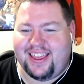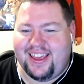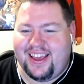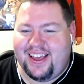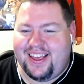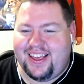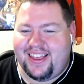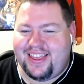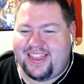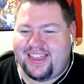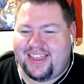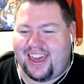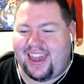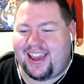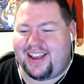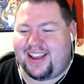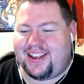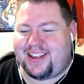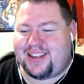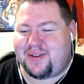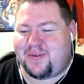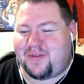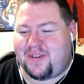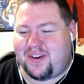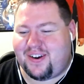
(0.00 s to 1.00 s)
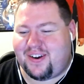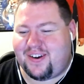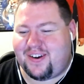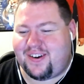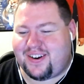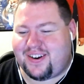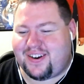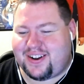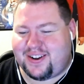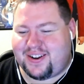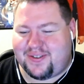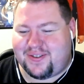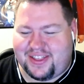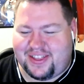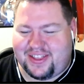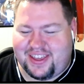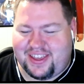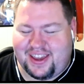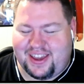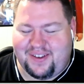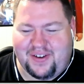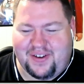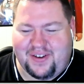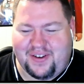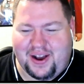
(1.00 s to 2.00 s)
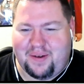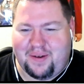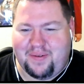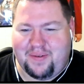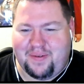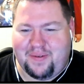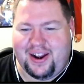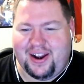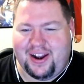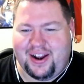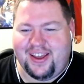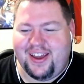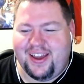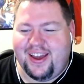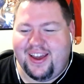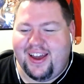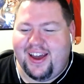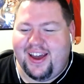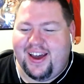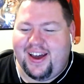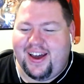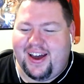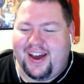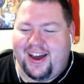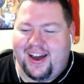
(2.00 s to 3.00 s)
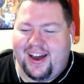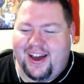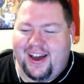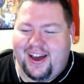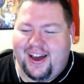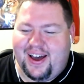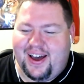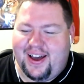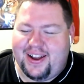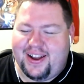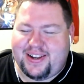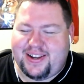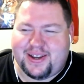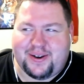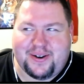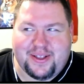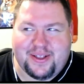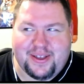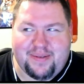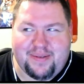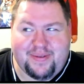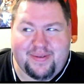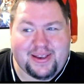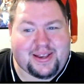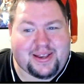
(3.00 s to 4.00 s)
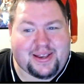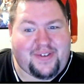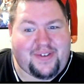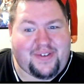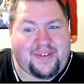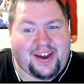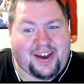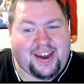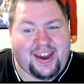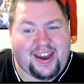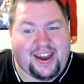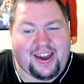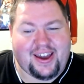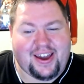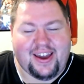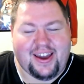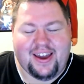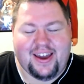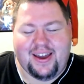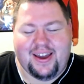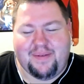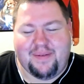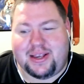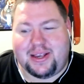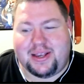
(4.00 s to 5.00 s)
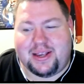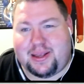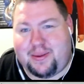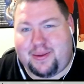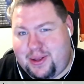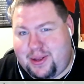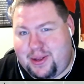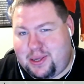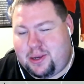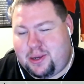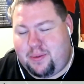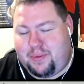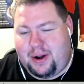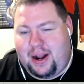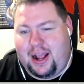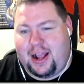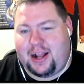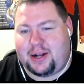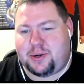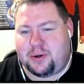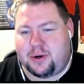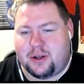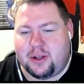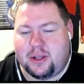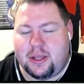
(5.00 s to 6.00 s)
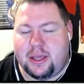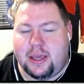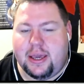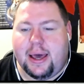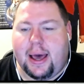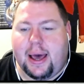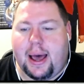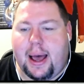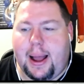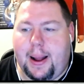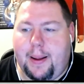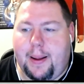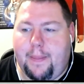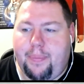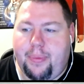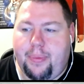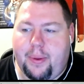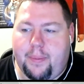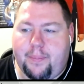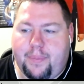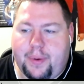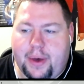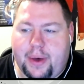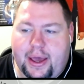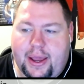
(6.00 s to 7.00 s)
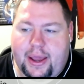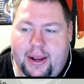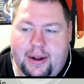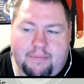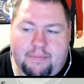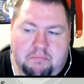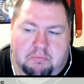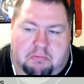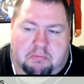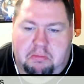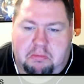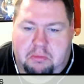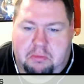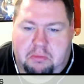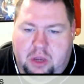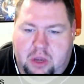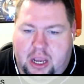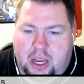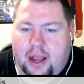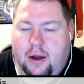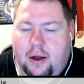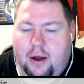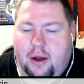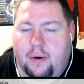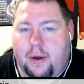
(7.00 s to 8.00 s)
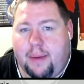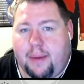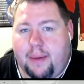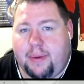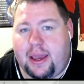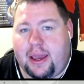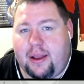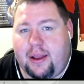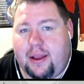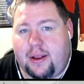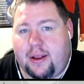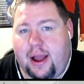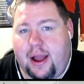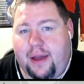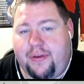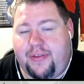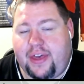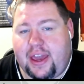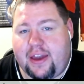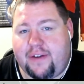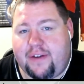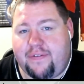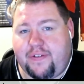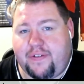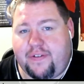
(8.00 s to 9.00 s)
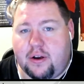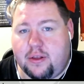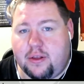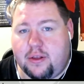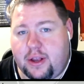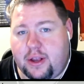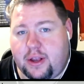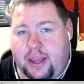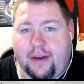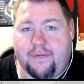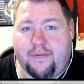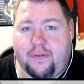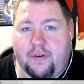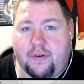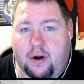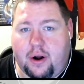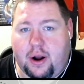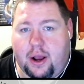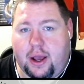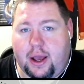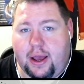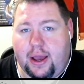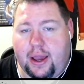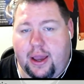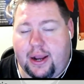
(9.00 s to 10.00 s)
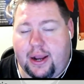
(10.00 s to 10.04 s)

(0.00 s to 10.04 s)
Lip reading: things worked with the environment. Totally mystifying. Must have been supernatural. But, you know, I mean, I think if you're looking for an